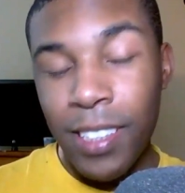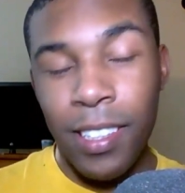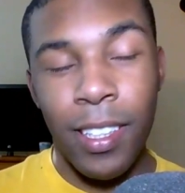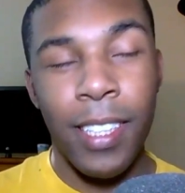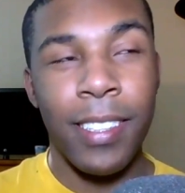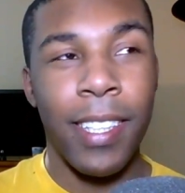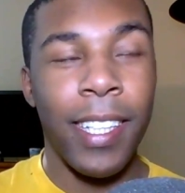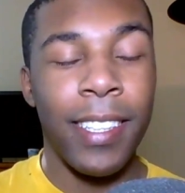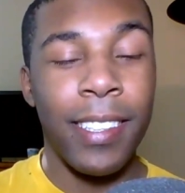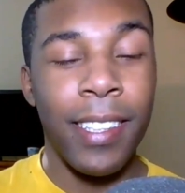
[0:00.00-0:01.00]
Selene's
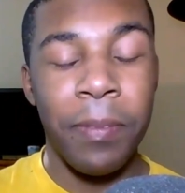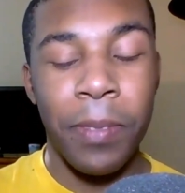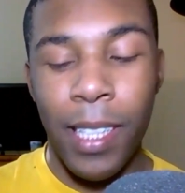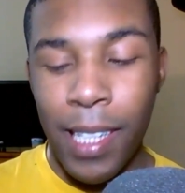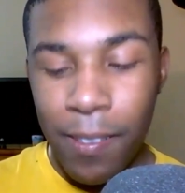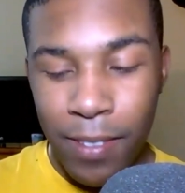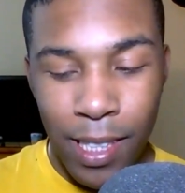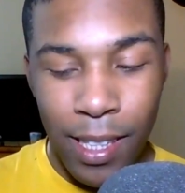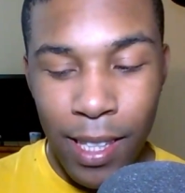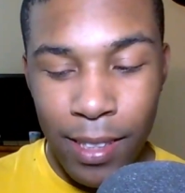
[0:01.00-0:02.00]
like, it seems like I have to
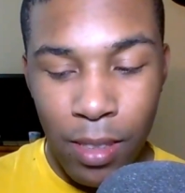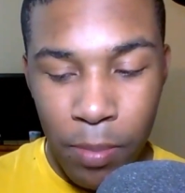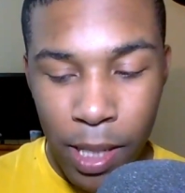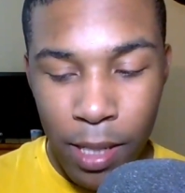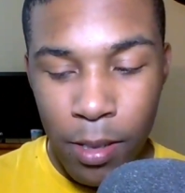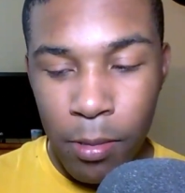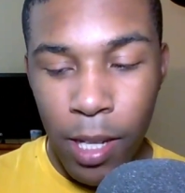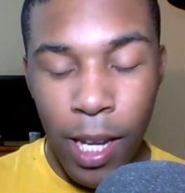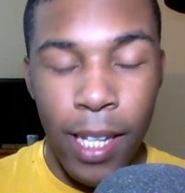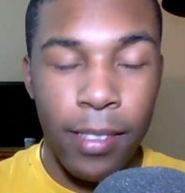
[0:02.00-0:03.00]
take things into my
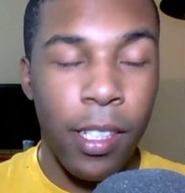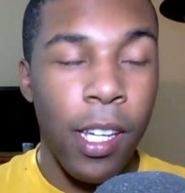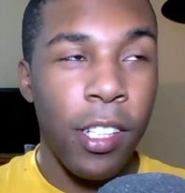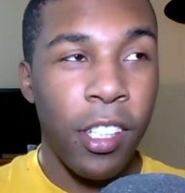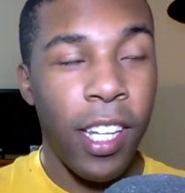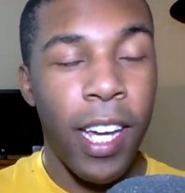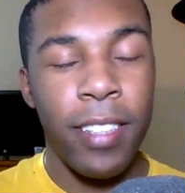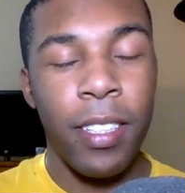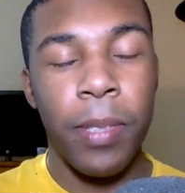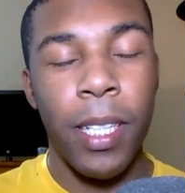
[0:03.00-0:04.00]
own hands. She
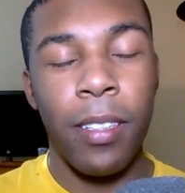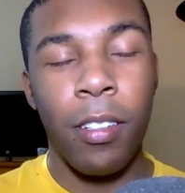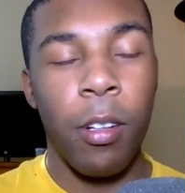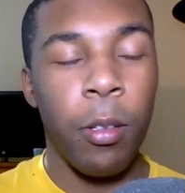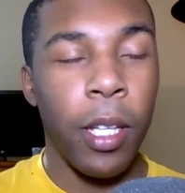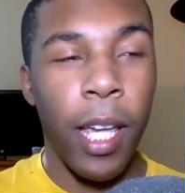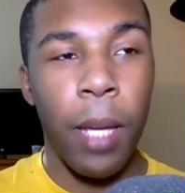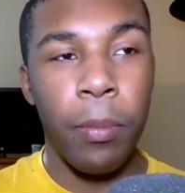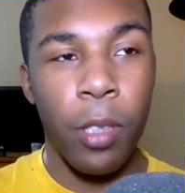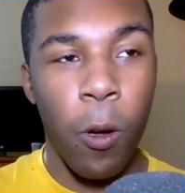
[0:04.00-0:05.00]
ends up telling the crow the
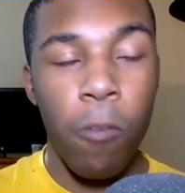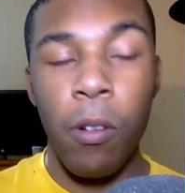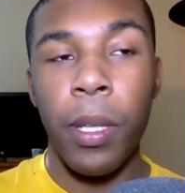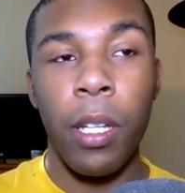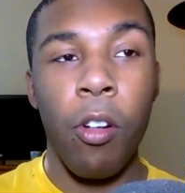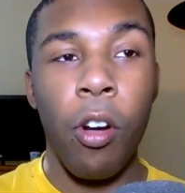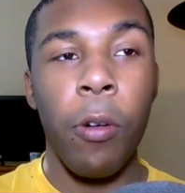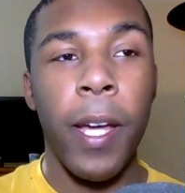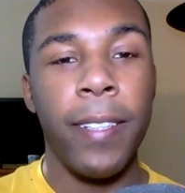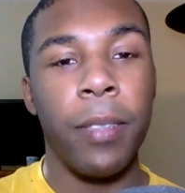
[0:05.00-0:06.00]
game's over, but the
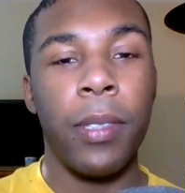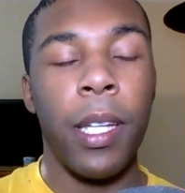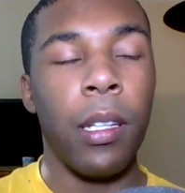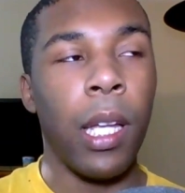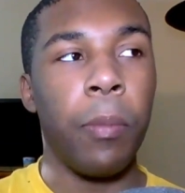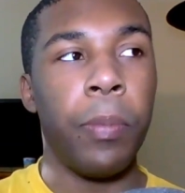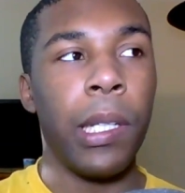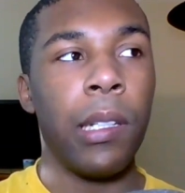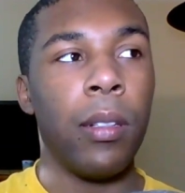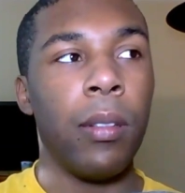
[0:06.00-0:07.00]
crow ends up saying, like,
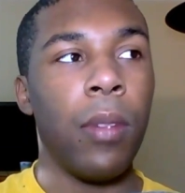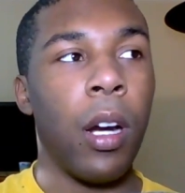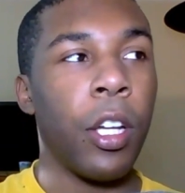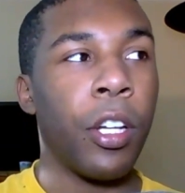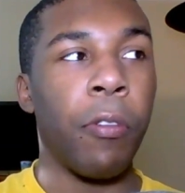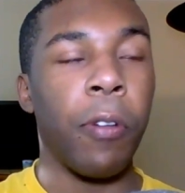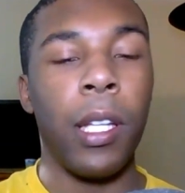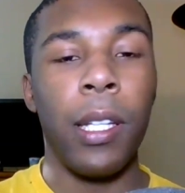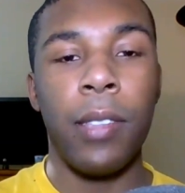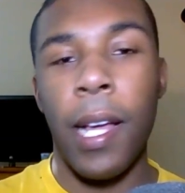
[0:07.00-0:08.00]
but are you gonna
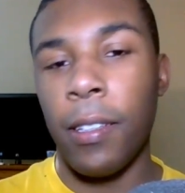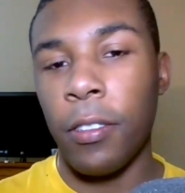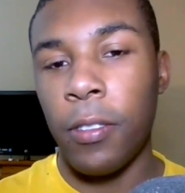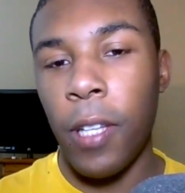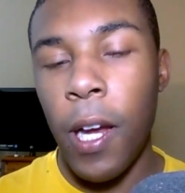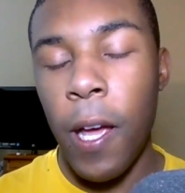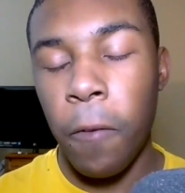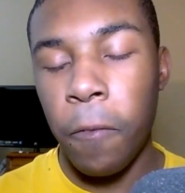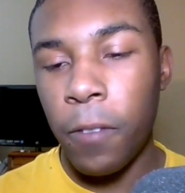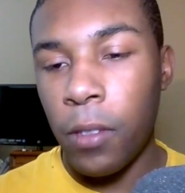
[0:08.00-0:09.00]
release El, Ser-
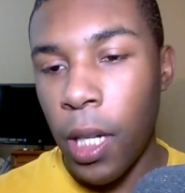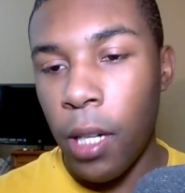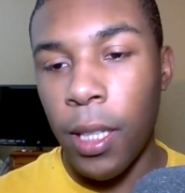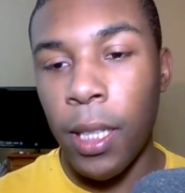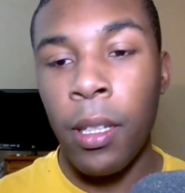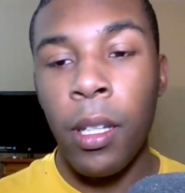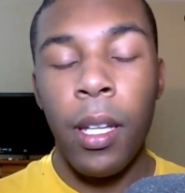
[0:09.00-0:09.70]
El Sarah